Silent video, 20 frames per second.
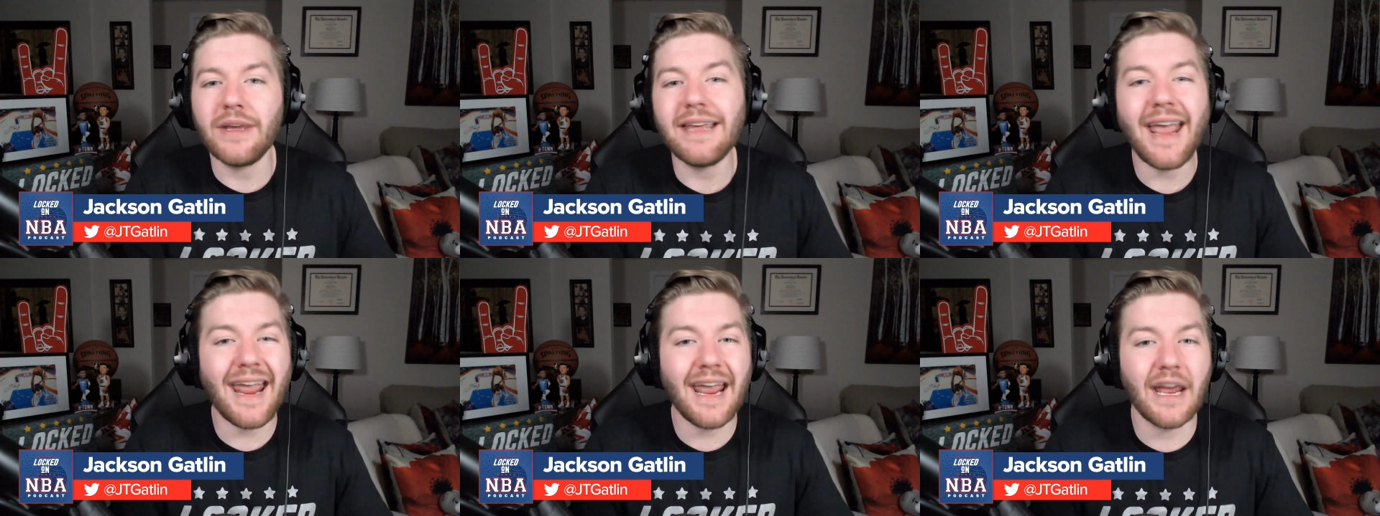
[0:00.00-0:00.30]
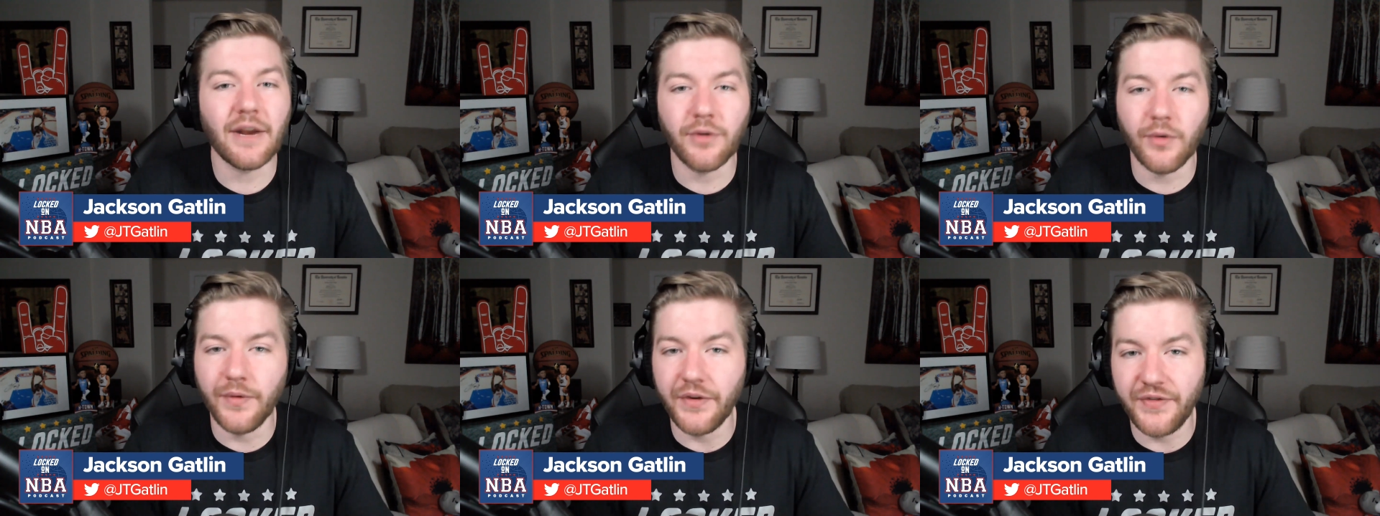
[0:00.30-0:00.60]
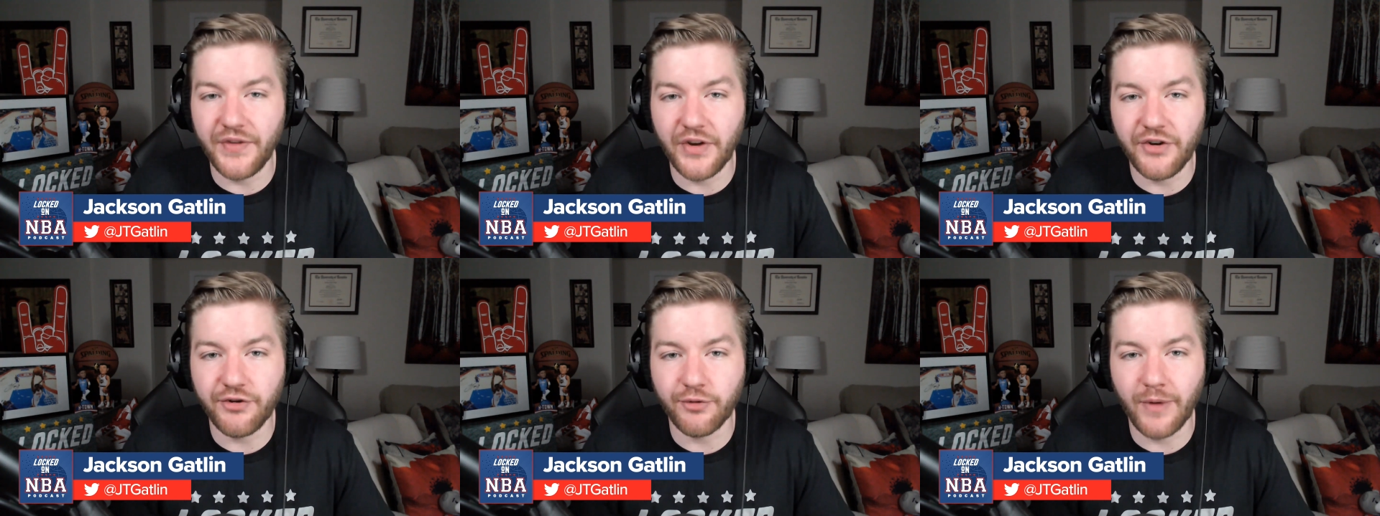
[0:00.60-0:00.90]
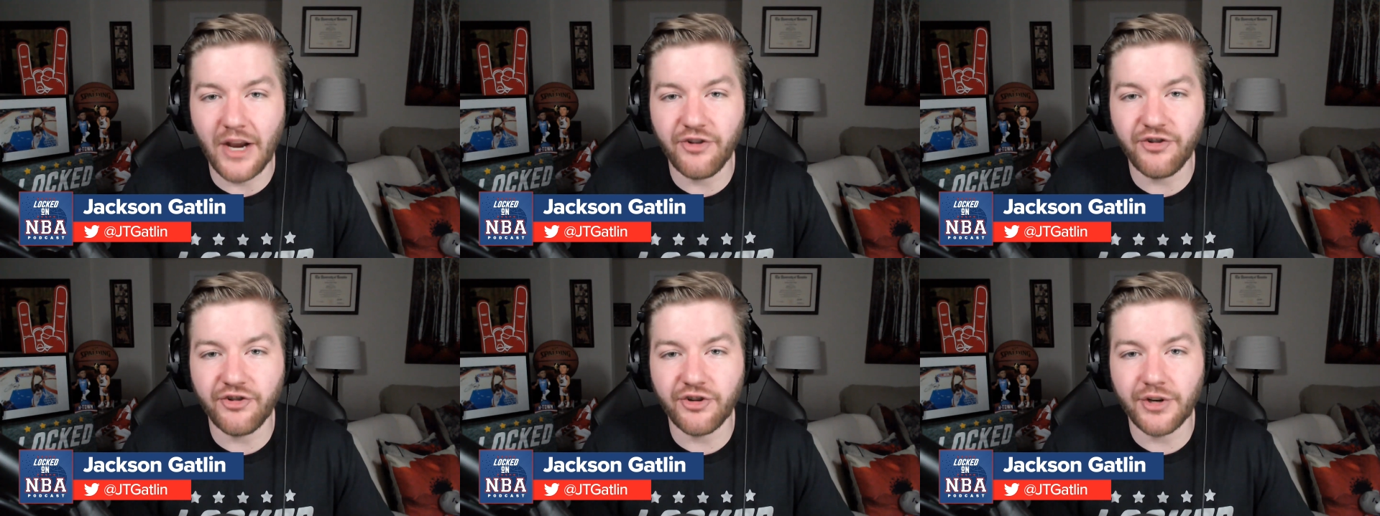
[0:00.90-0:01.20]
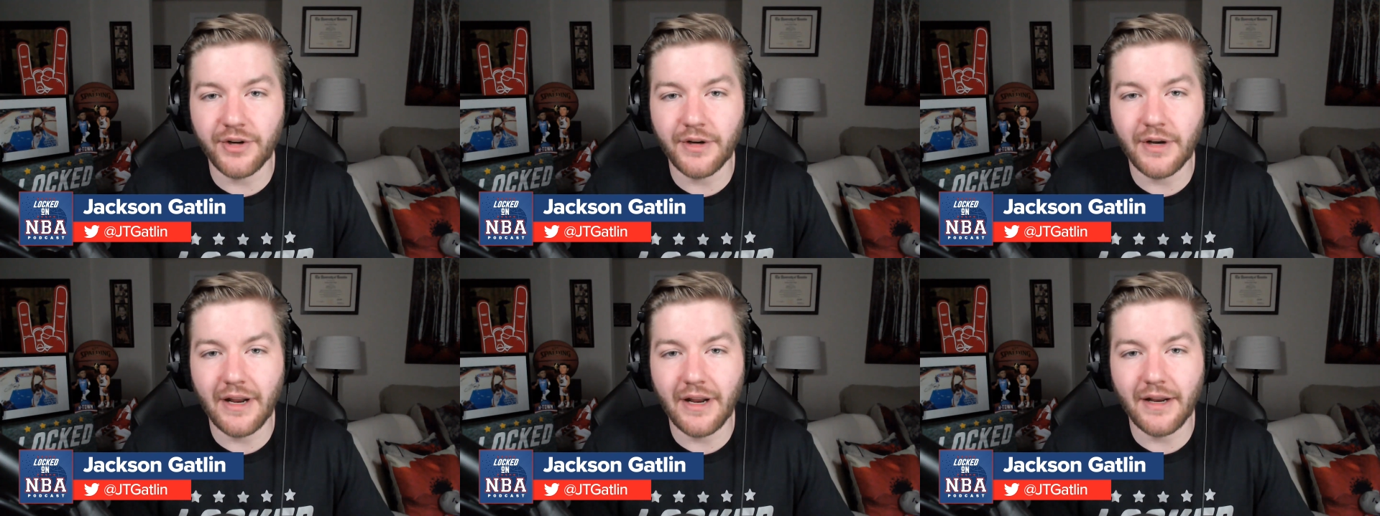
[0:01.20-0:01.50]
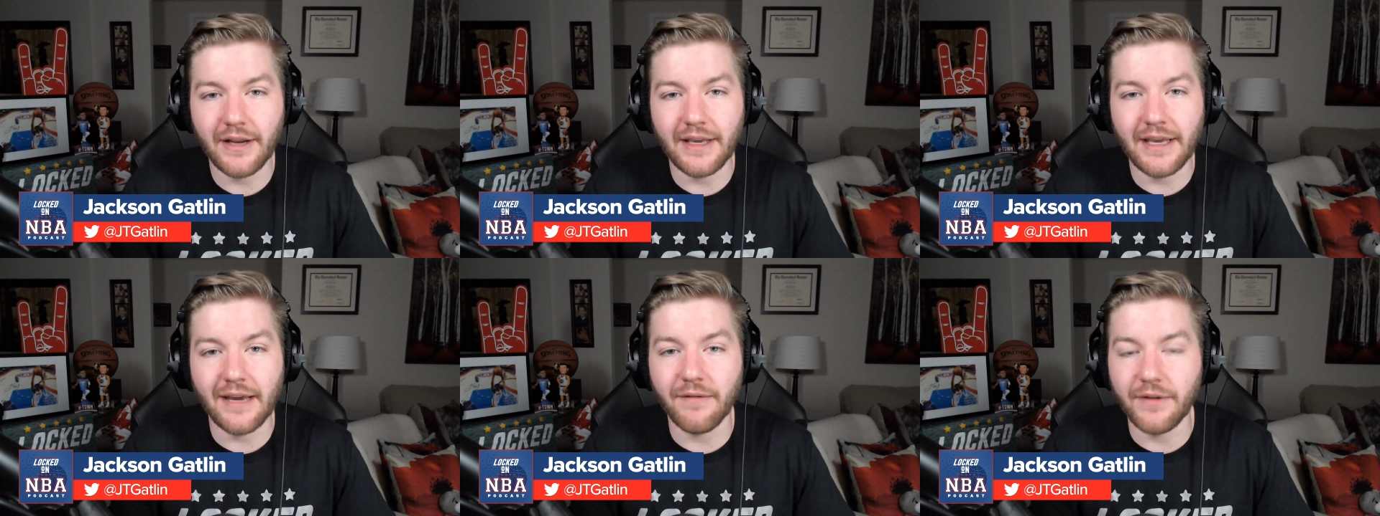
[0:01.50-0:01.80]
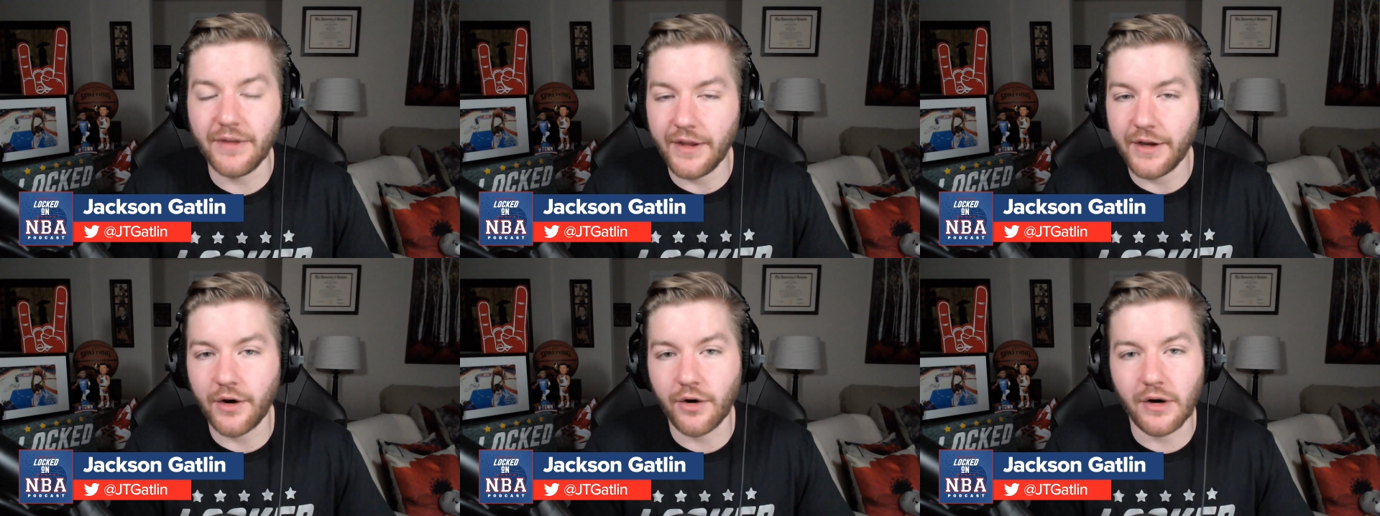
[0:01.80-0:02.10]
he handled the situation,
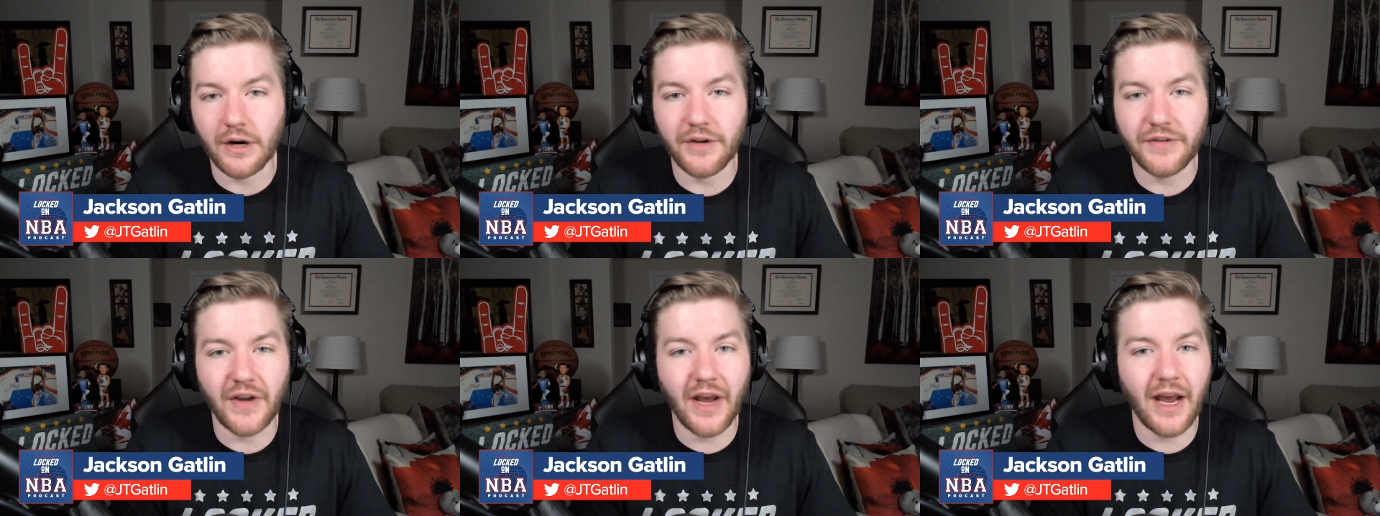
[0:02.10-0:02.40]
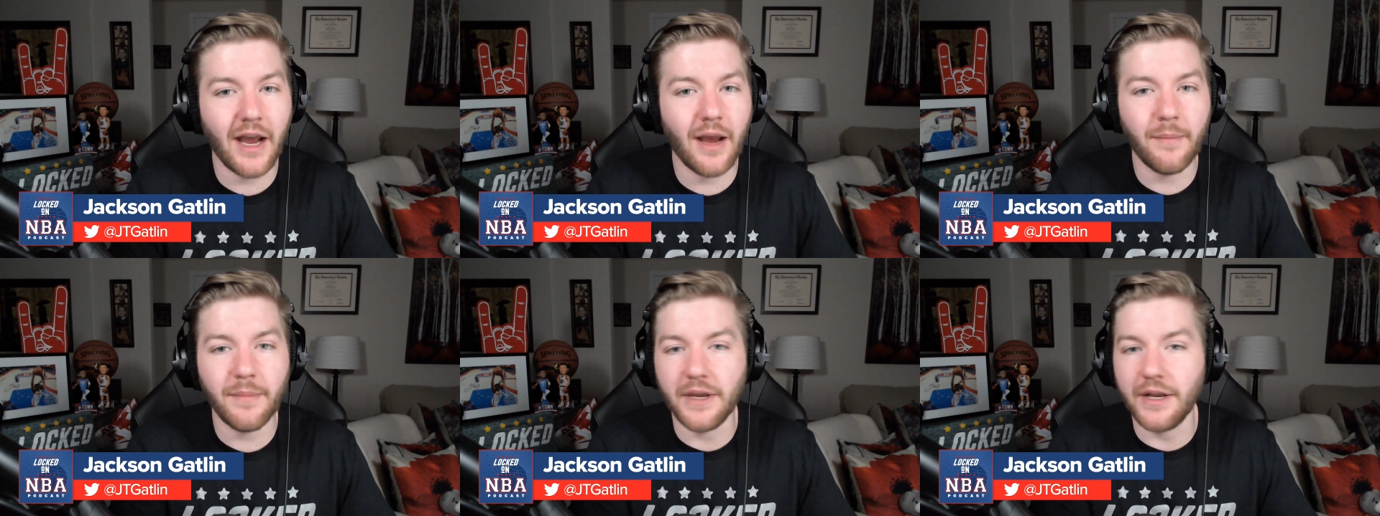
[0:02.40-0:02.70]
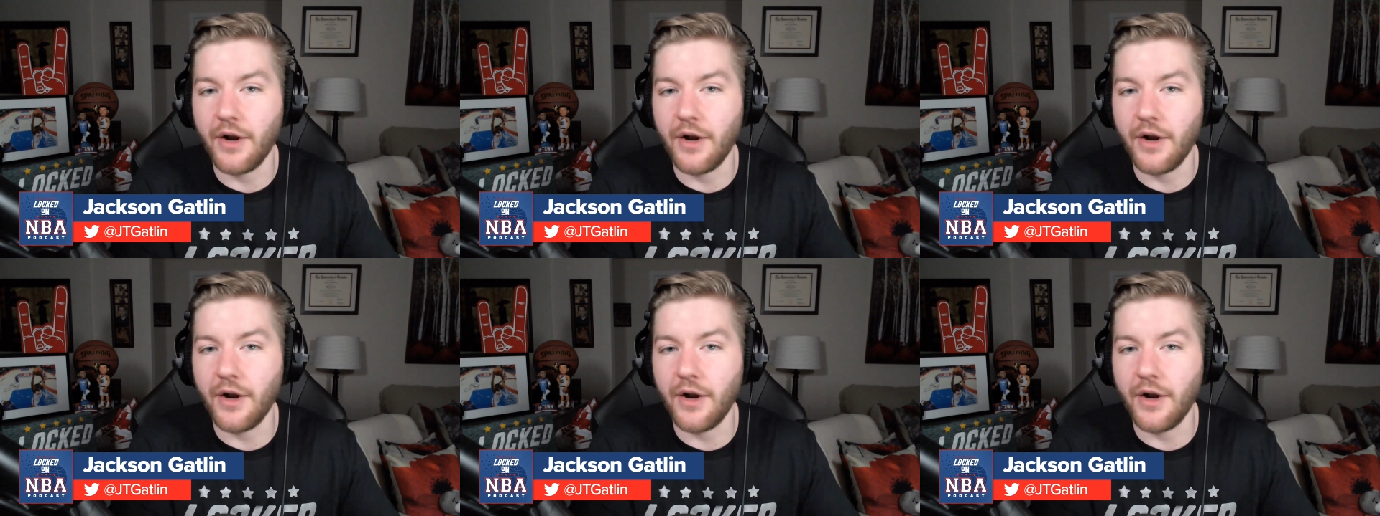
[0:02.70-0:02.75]
given the current time.